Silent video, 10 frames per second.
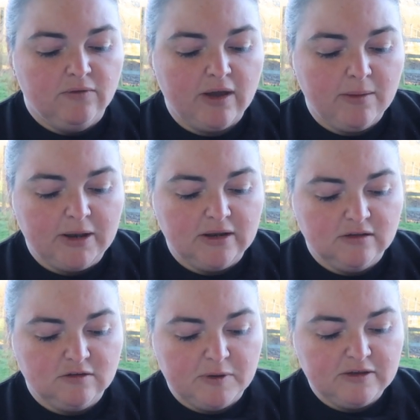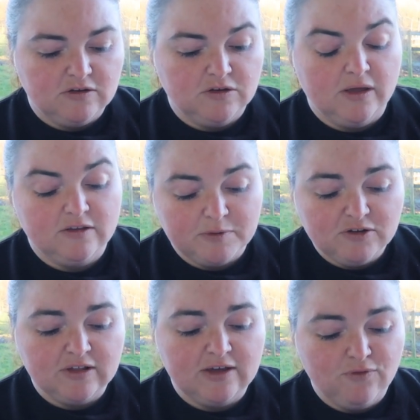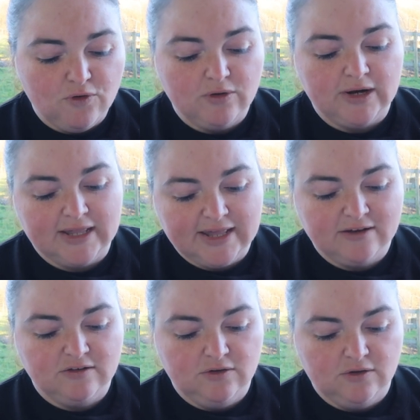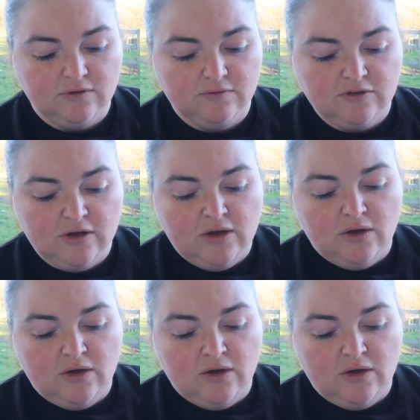Recommended especially for neglected hooves,